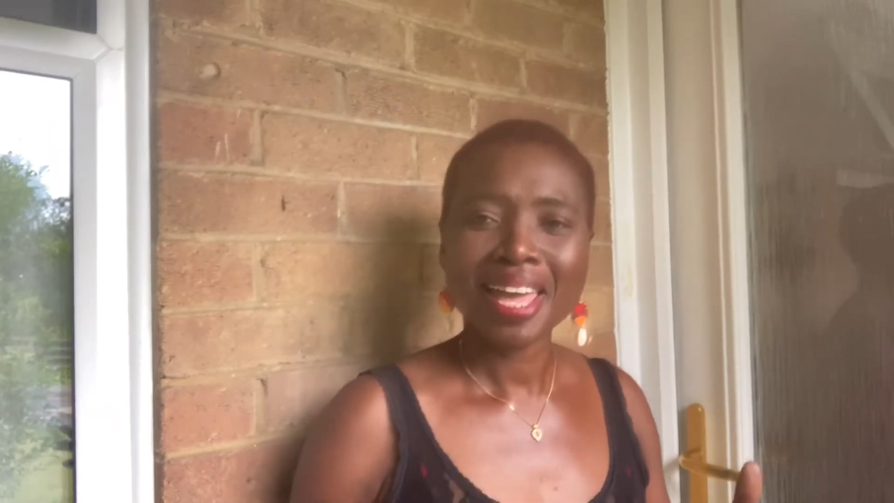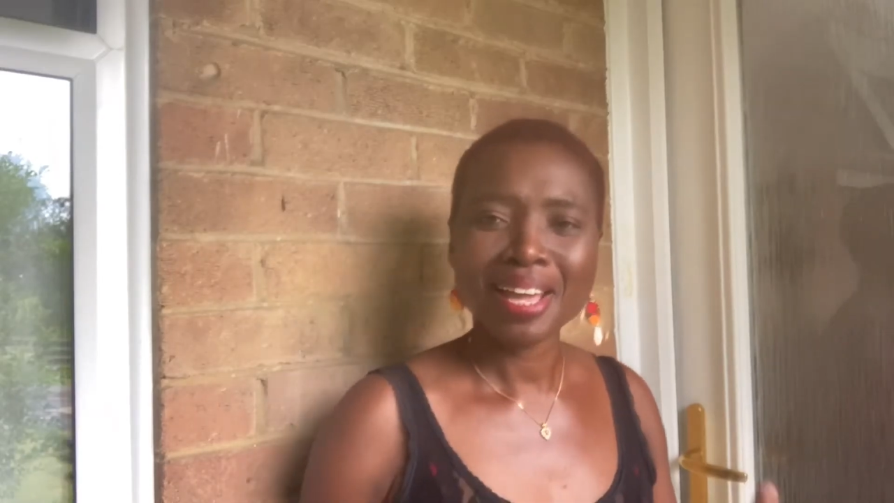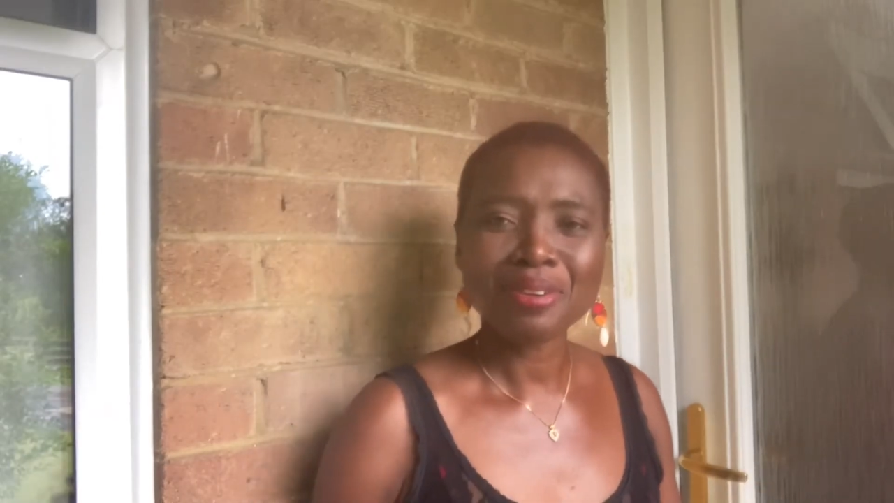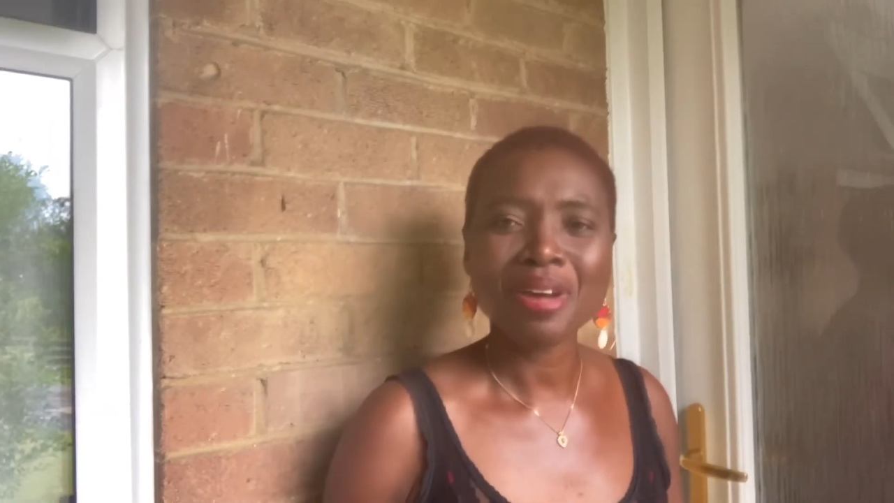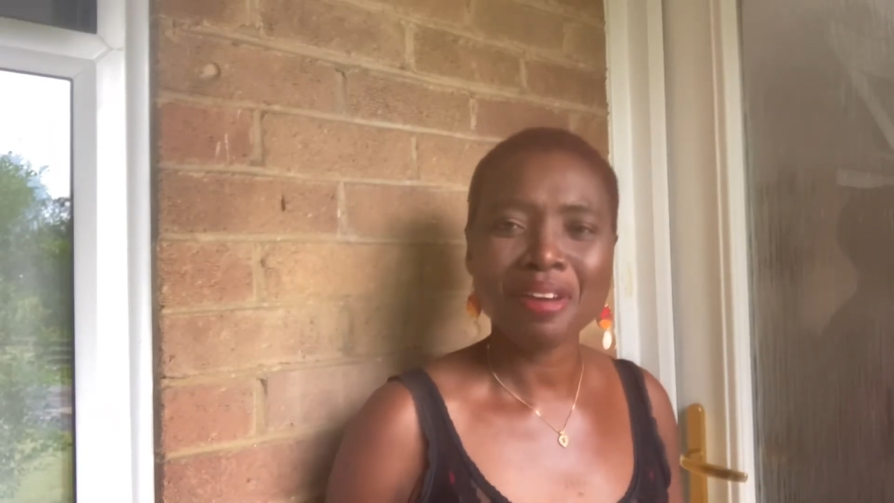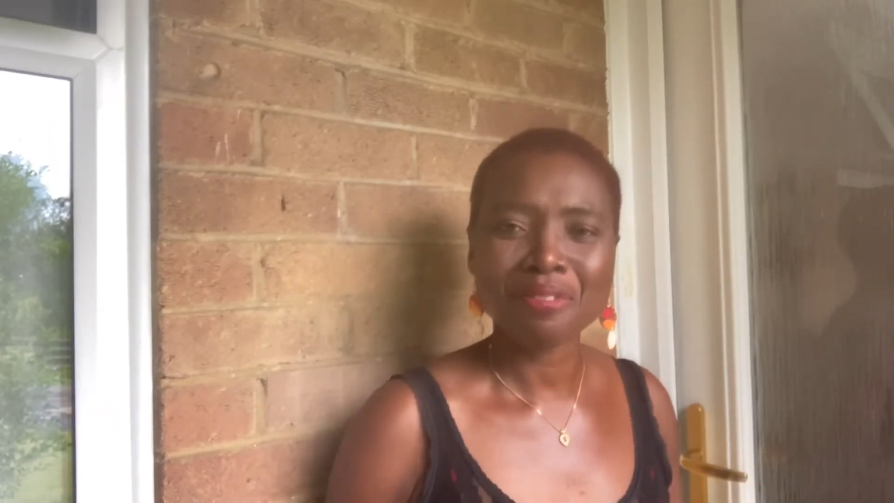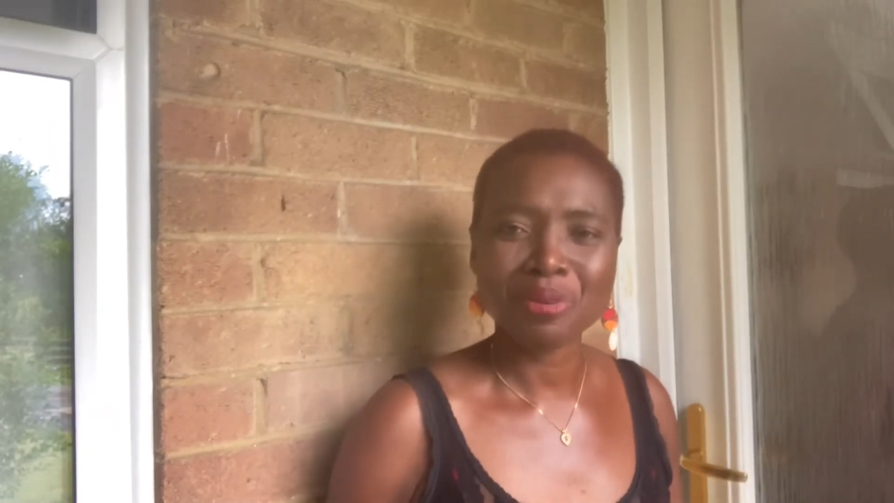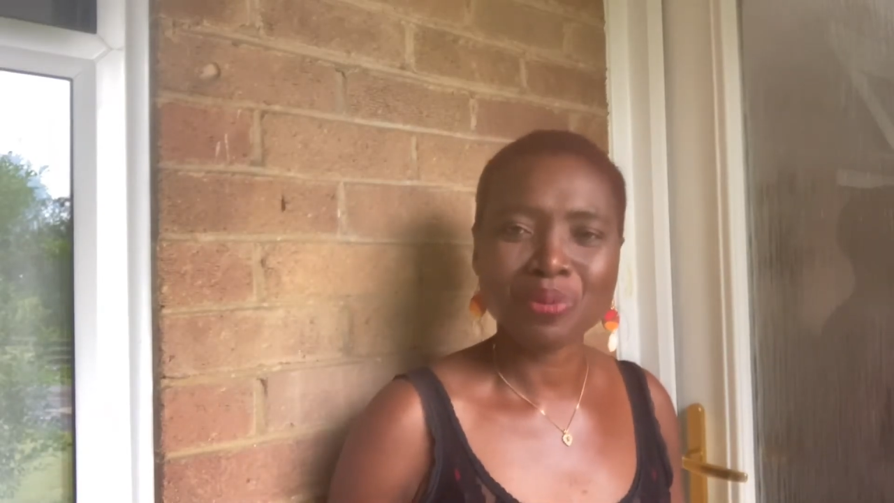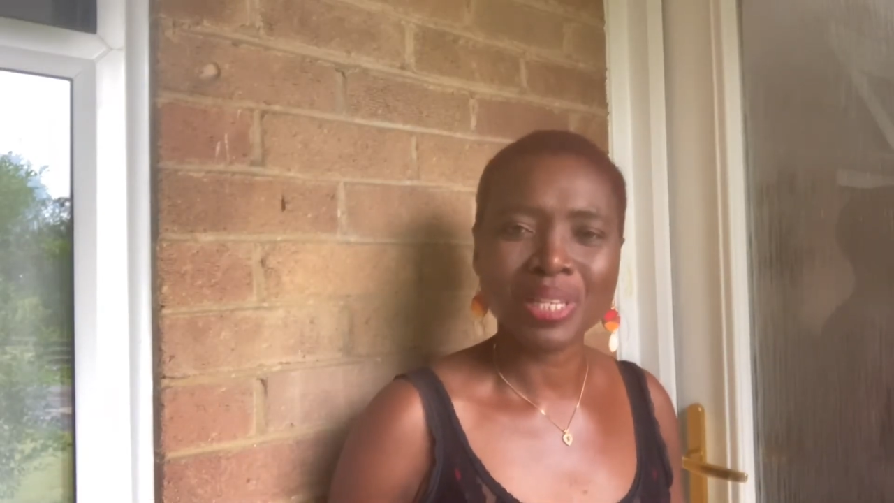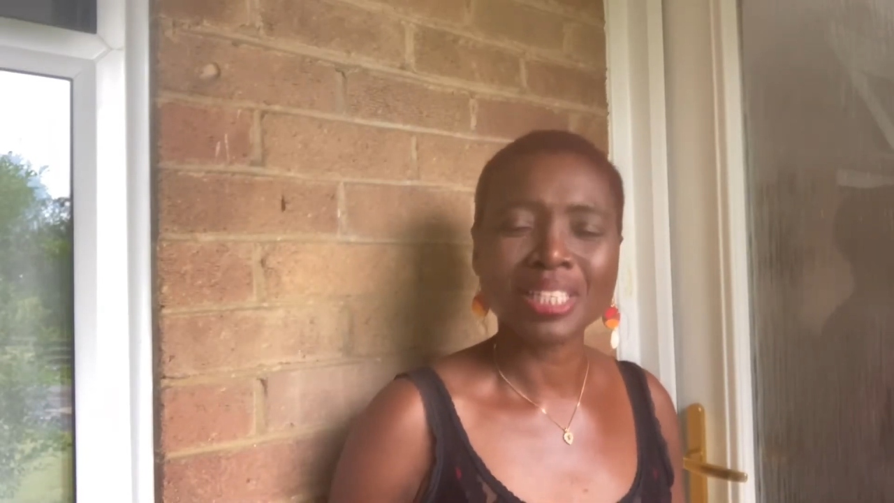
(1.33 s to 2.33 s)
Hello
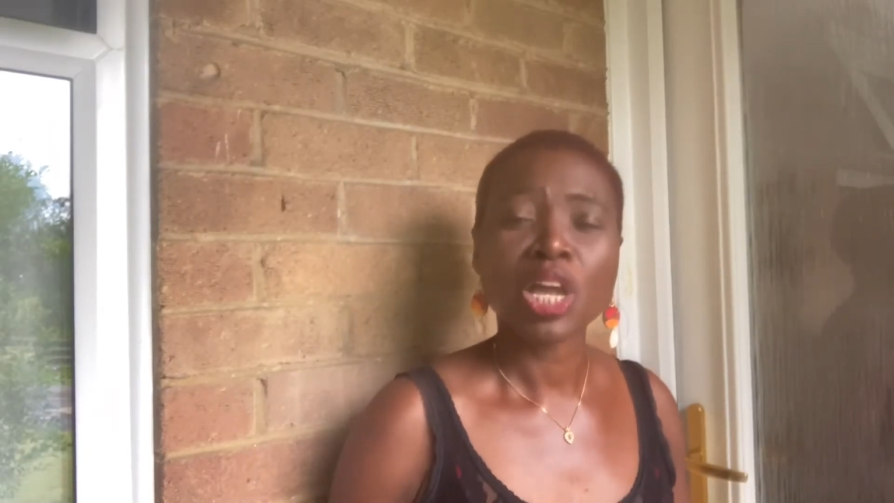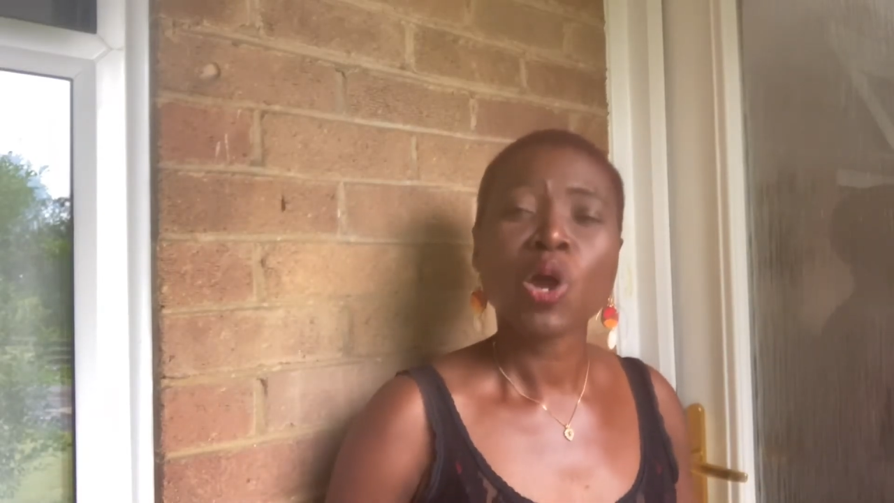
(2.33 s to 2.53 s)
everyone,